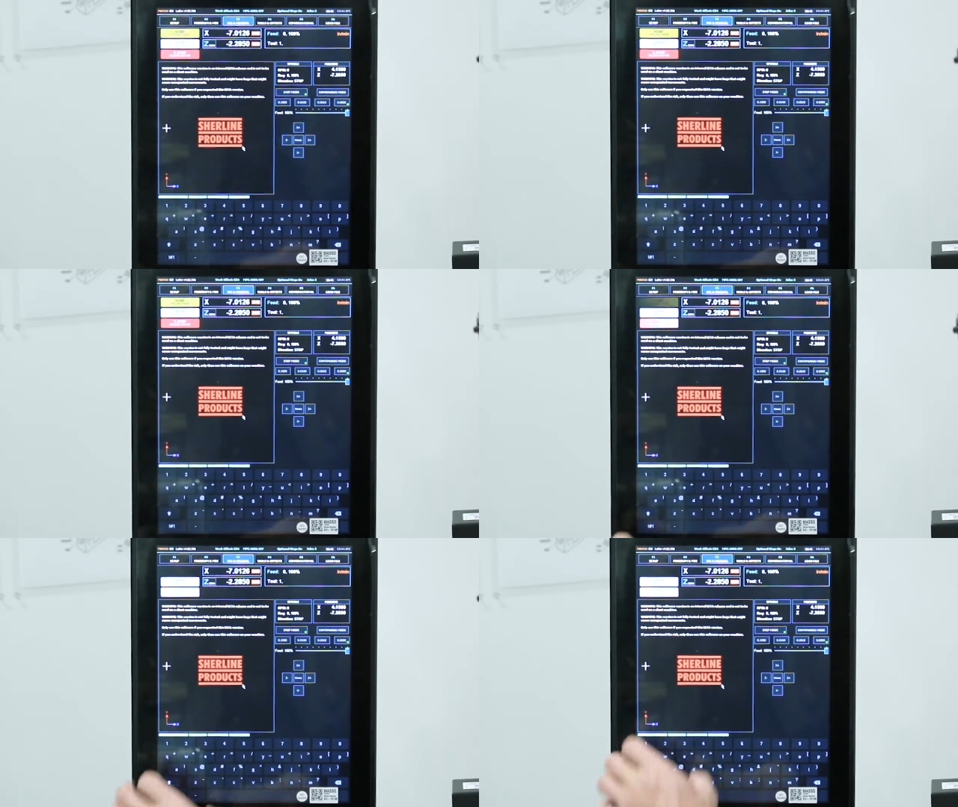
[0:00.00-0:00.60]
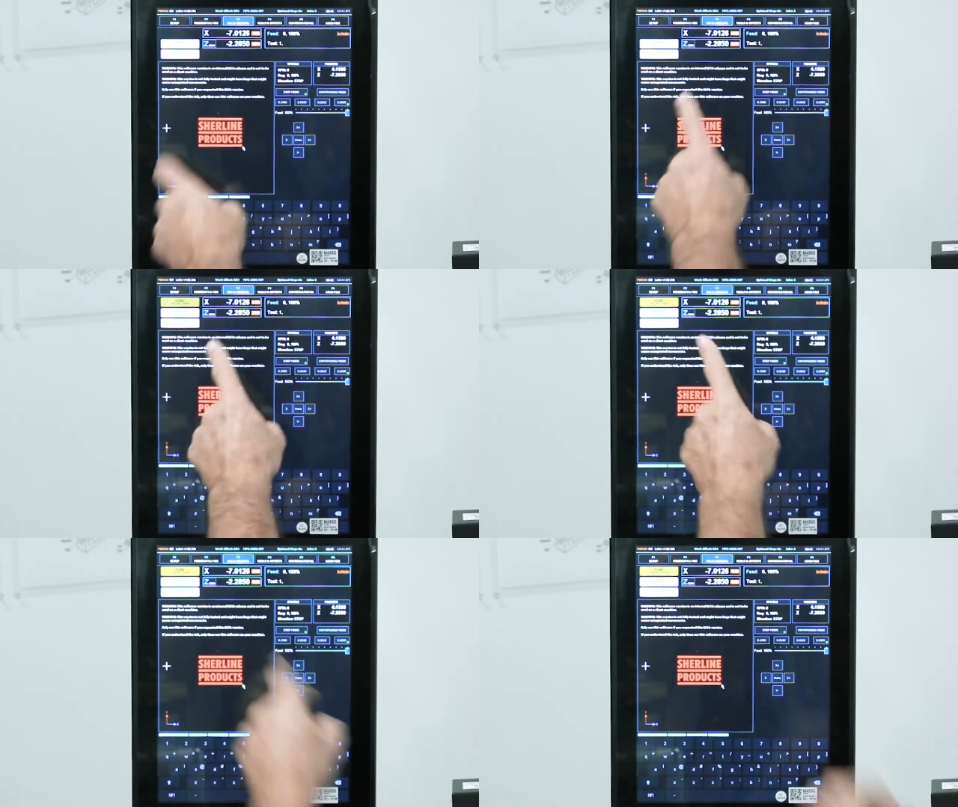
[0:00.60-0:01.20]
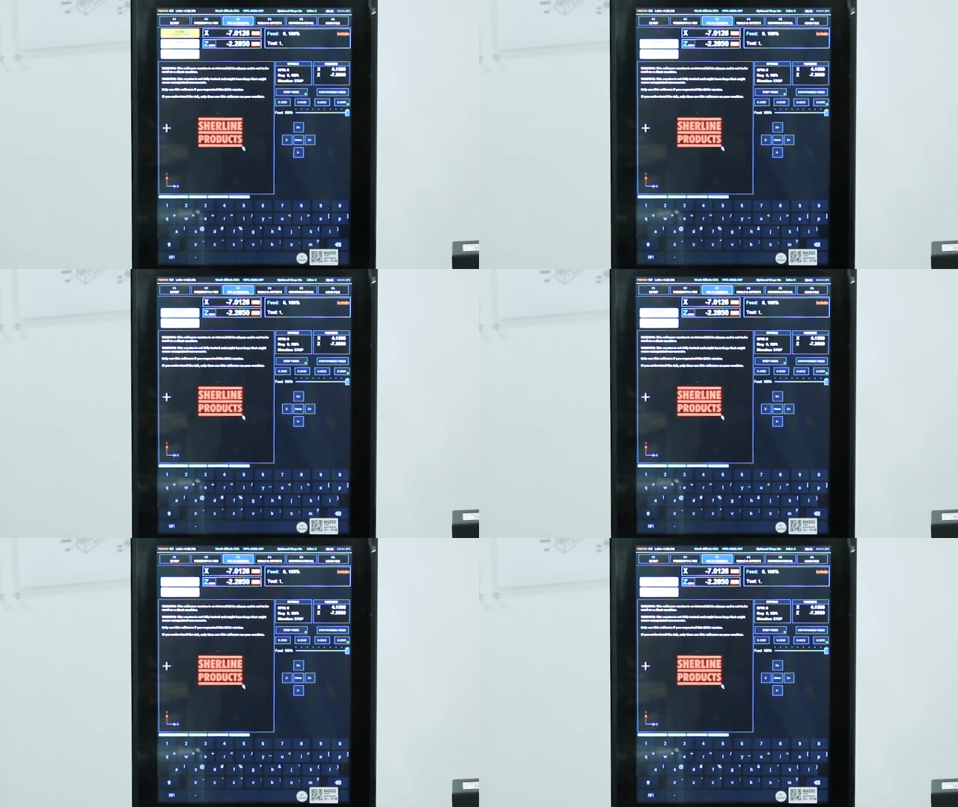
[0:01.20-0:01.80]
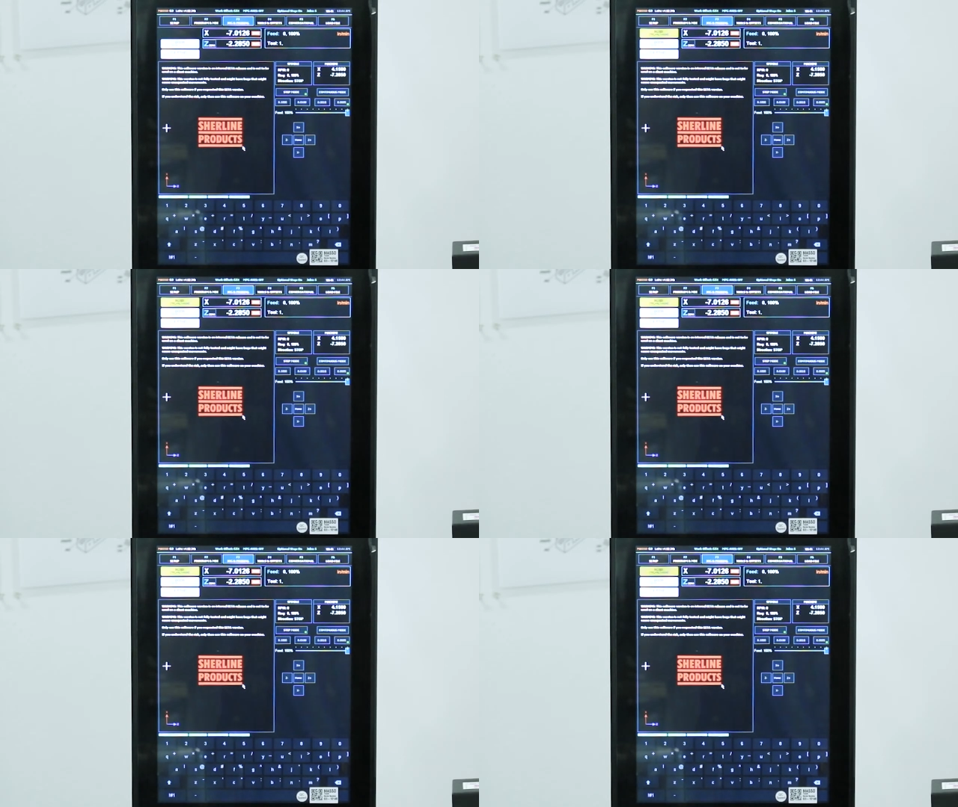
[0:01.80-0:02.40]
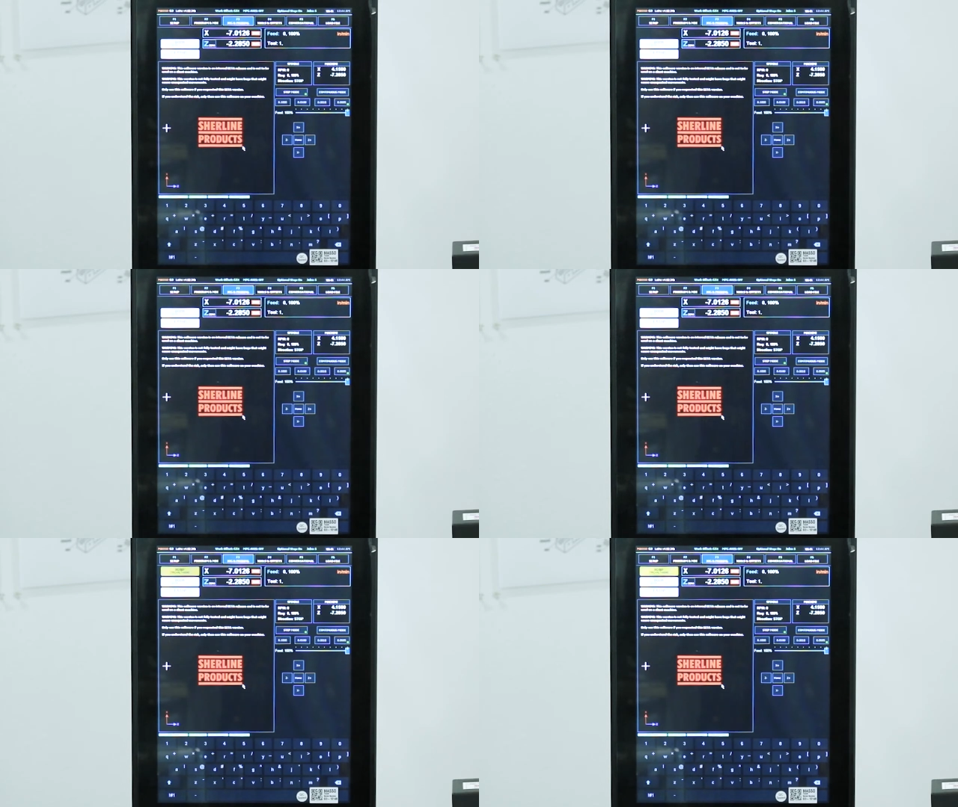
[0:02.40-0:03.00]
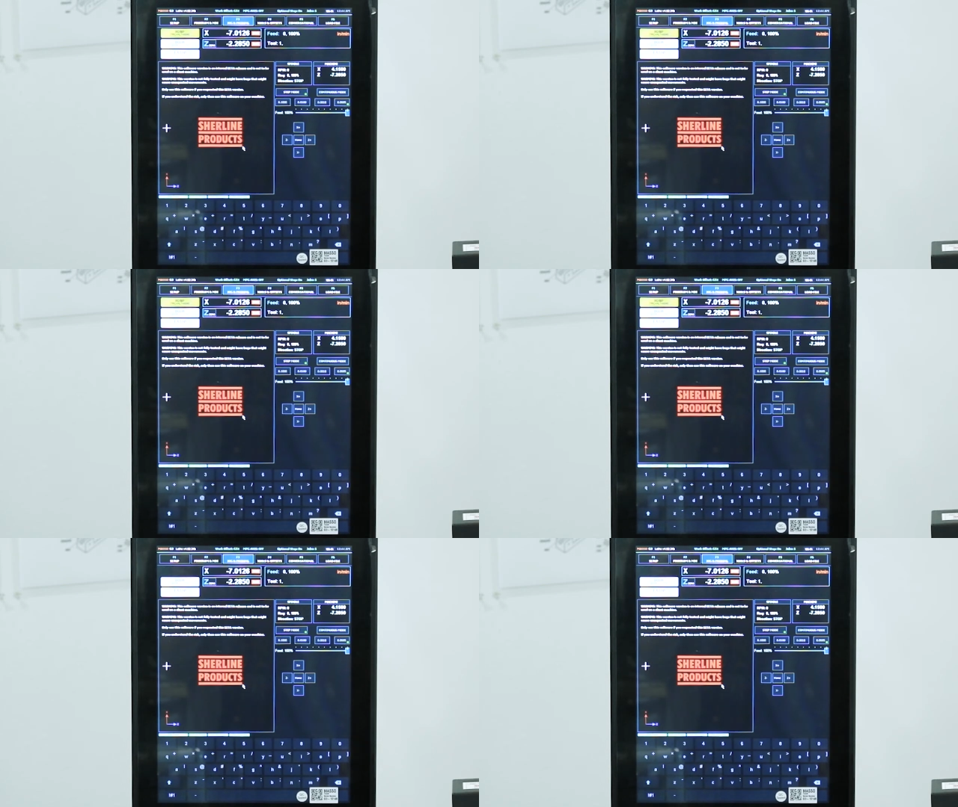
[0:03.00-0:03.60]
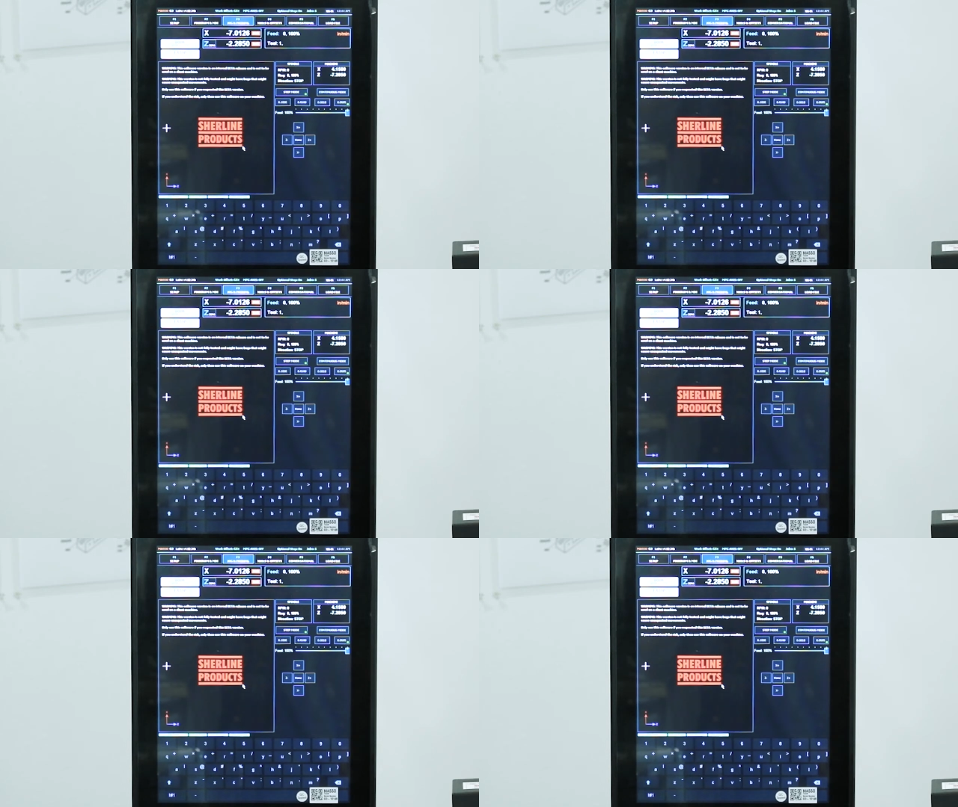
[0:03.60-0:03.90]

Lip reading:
[unreadable: no face in view]